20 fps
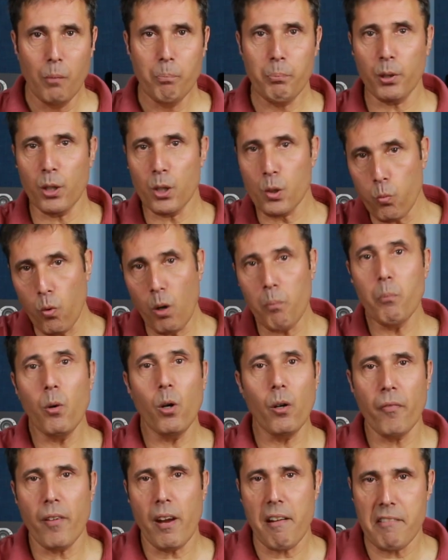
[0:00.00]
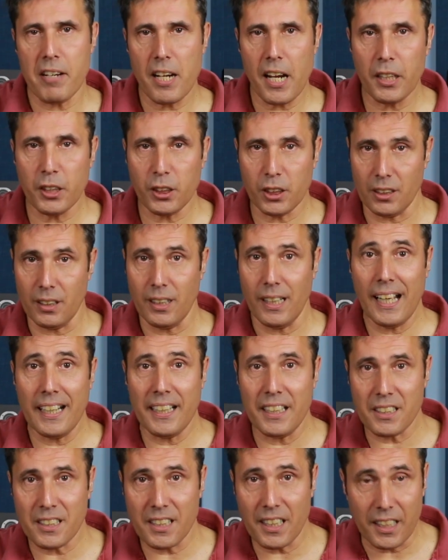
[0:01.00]
but there's one more variation, and
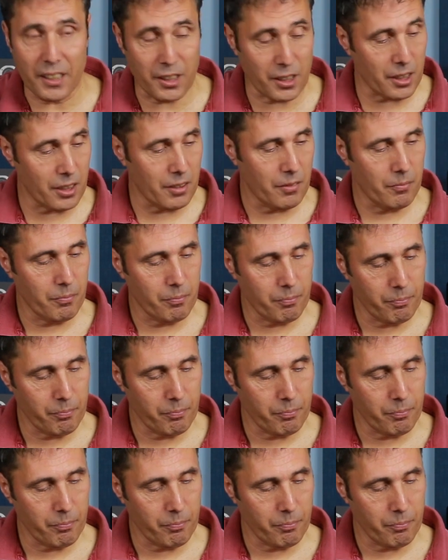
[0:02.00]
it's this,